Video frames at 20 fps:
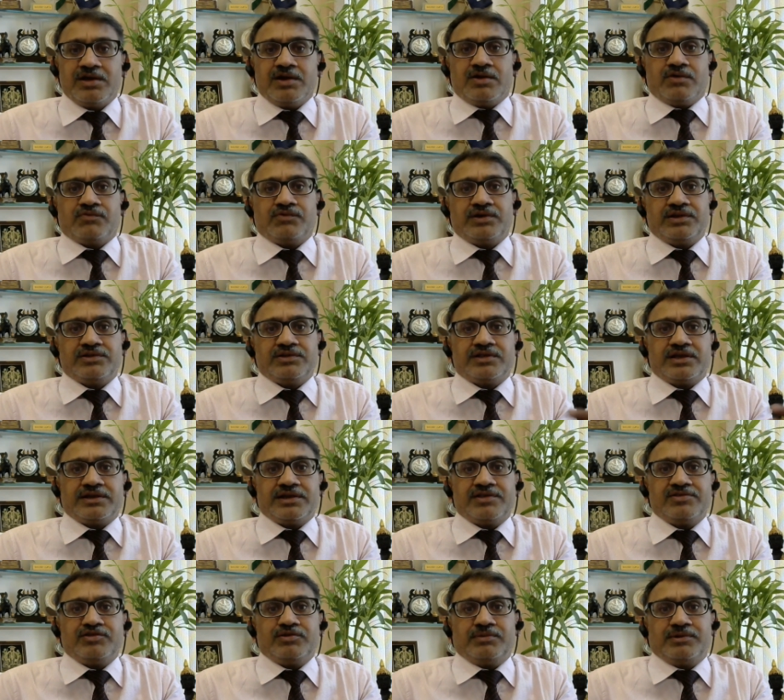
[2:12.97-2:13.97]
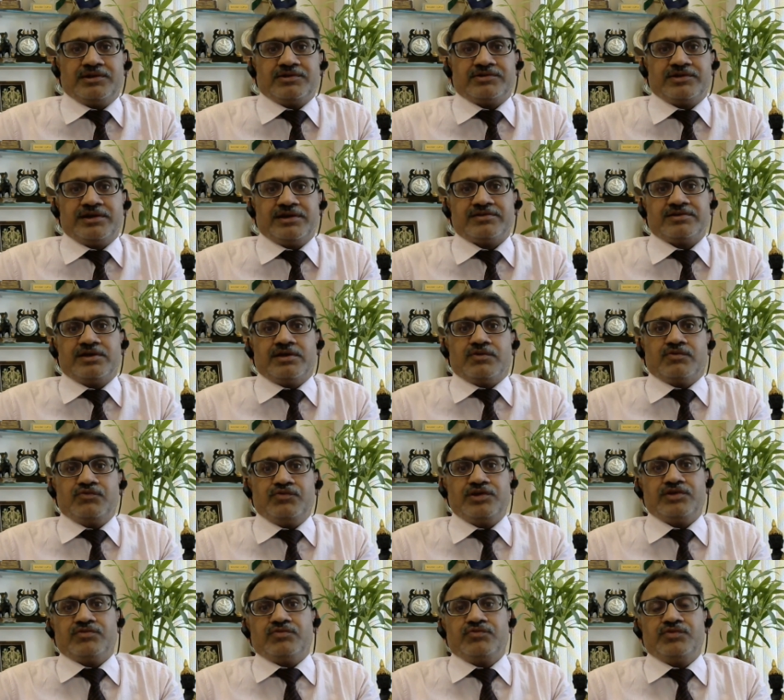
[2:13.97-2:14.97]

What is the tangible assets? Which